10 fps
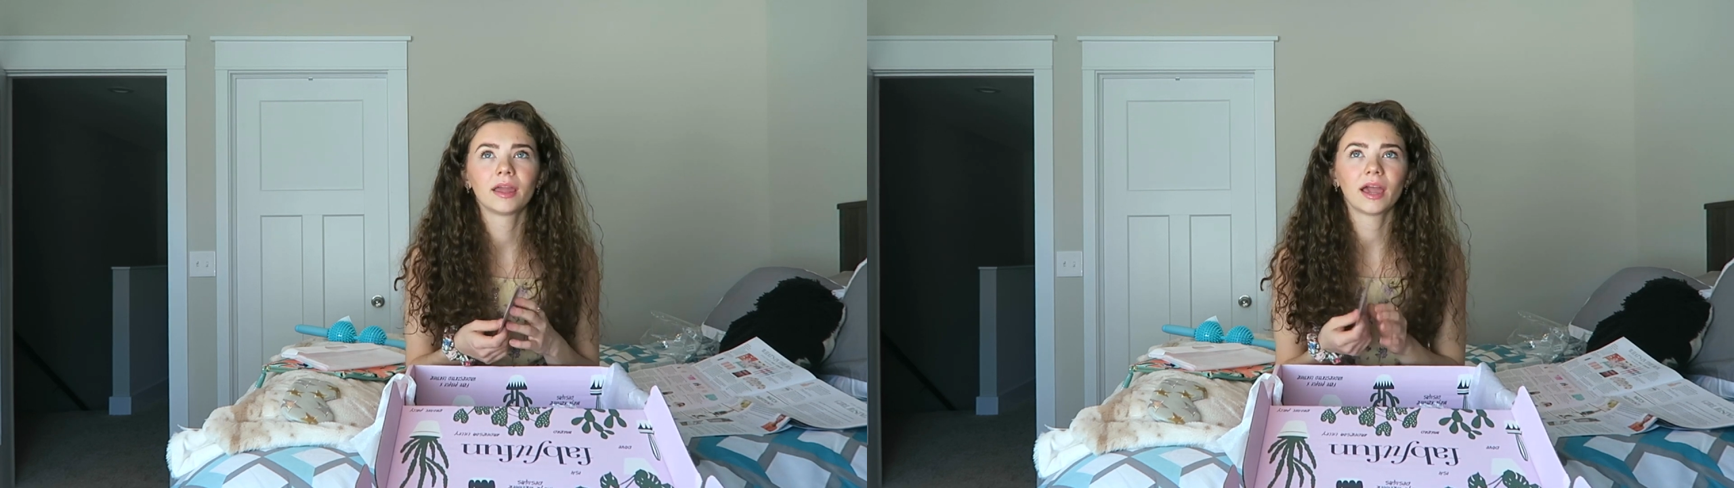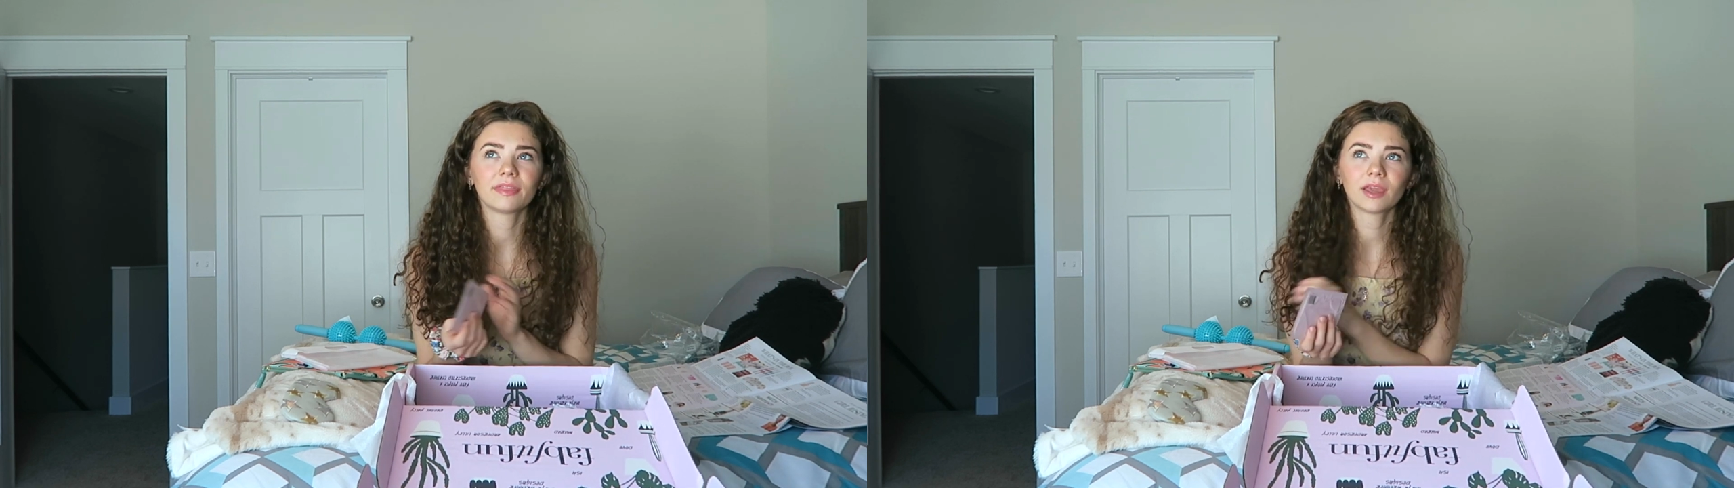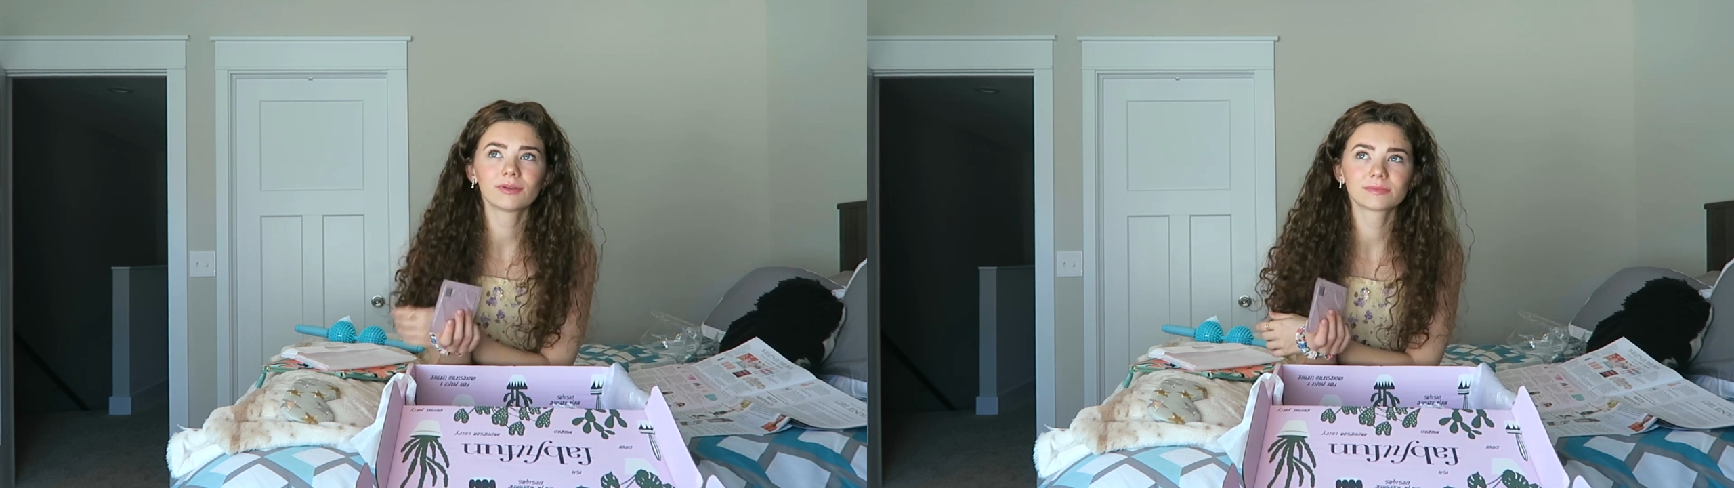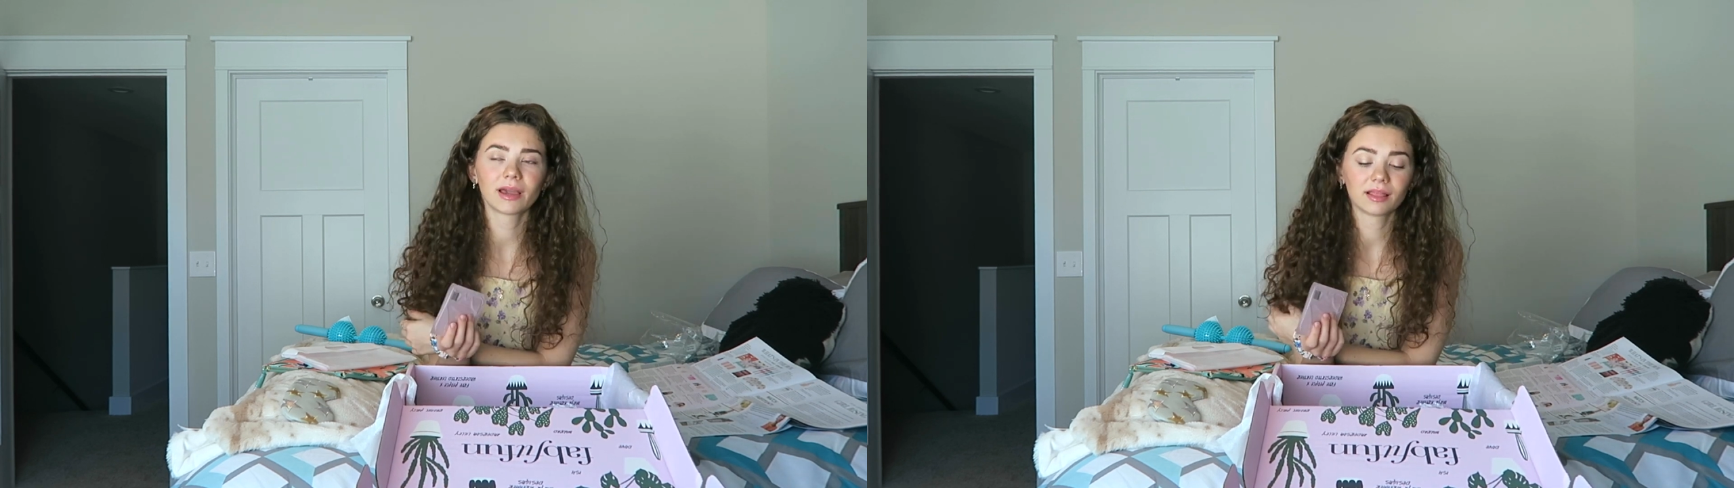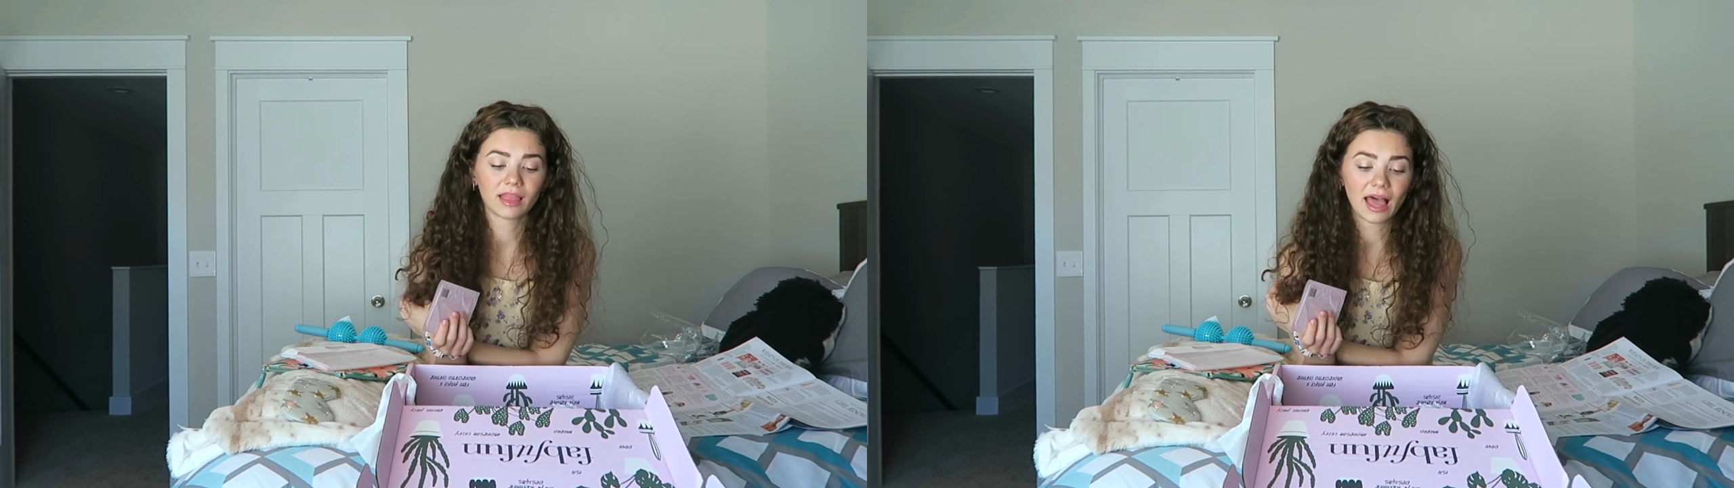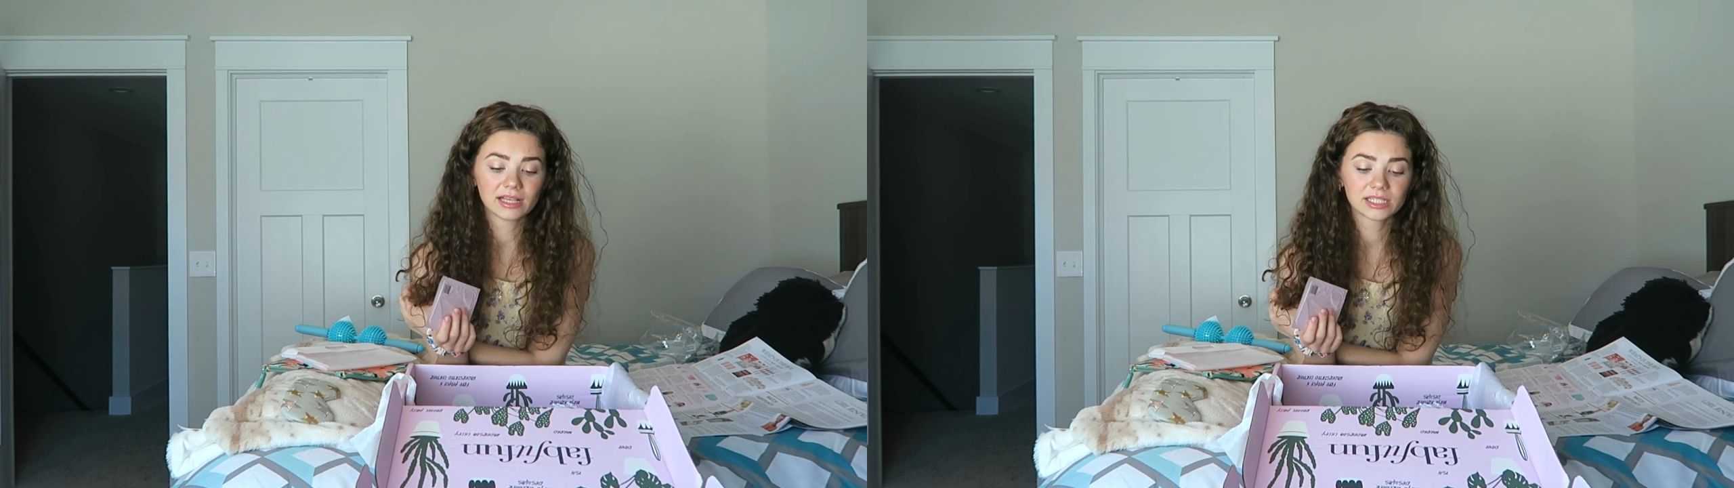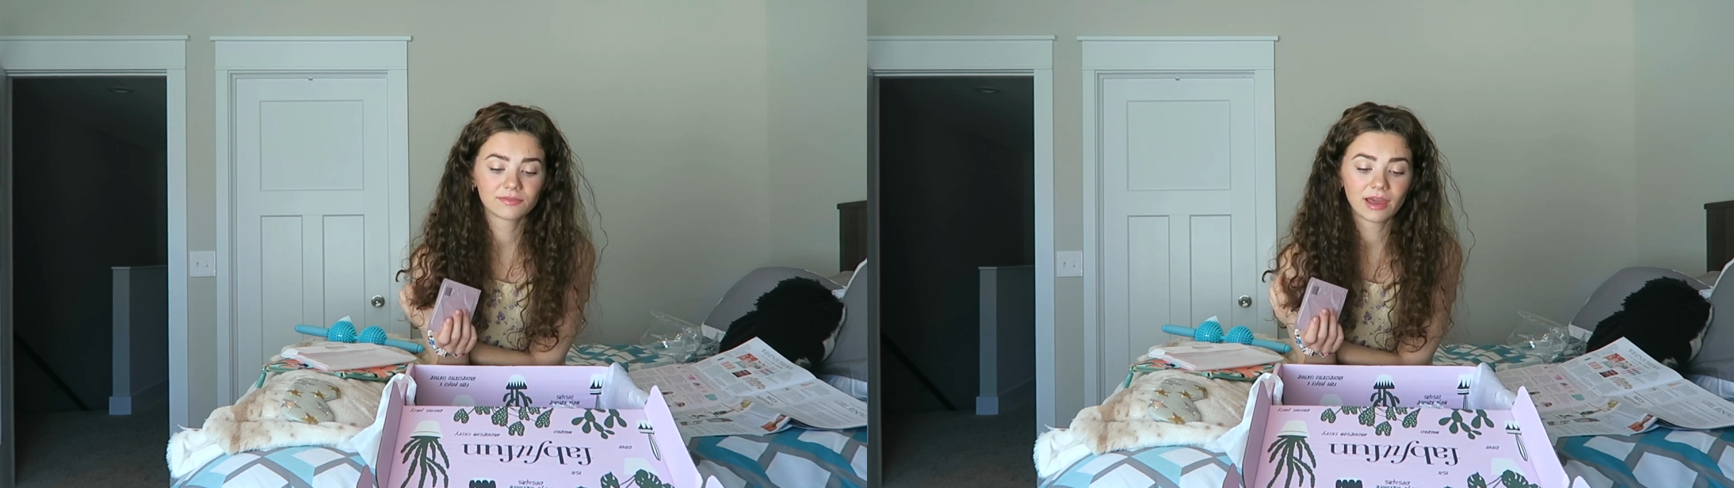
I think it was my last